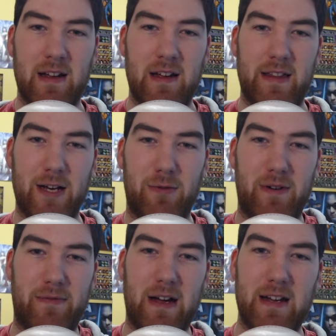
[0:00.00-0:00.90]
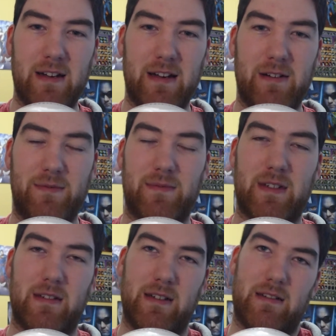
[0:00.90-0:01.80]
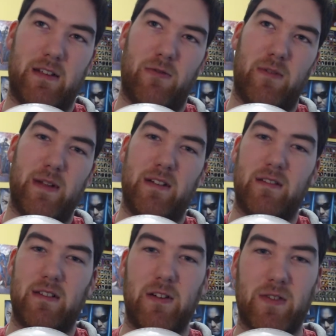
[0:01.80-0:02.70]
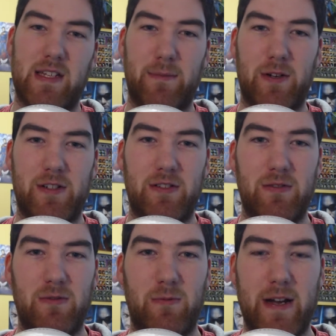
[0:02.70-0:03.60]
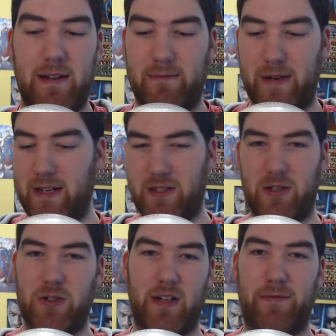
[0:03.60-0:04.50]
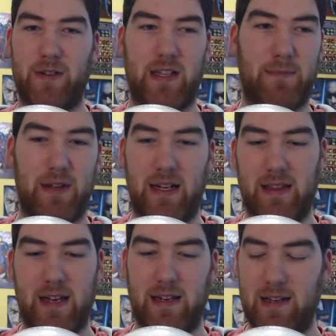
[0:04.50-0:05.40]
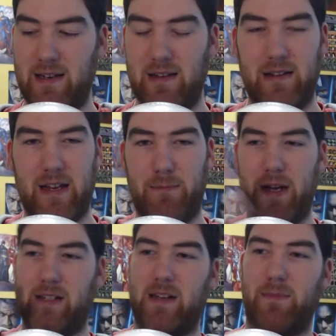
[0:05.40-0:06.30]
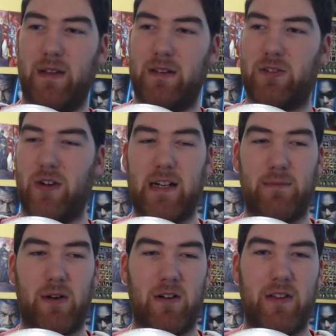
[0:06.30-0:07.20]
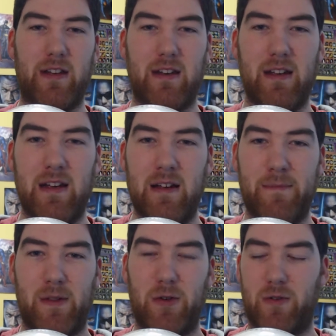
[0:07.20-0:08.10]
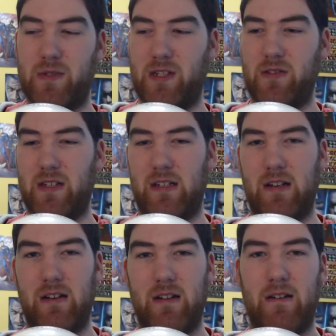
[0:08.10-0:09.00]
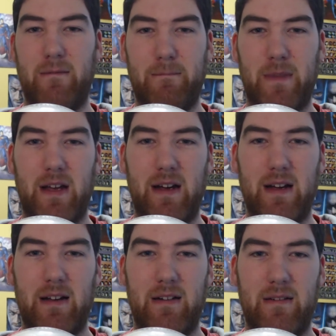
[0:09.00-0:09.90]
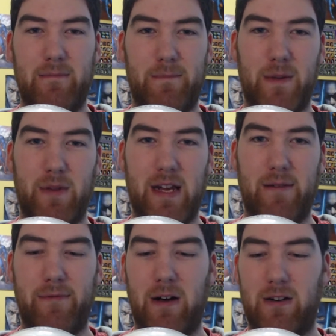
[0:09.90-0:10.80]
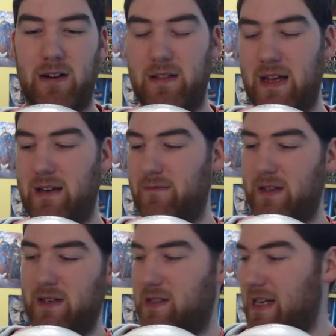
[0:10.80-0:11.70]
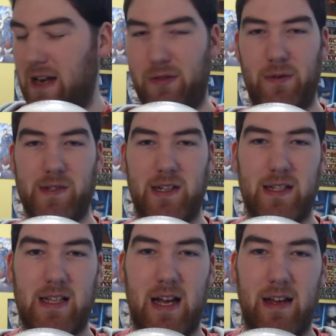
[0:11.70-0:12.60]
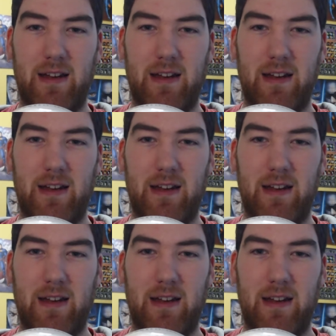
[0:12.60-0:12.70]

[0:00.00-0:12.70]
That would have been fine. It would have been similar to when he's searching for something, and then he picks up the training ball that Luke was using on the Millennium Falcon, and then he just kind of throws it aside.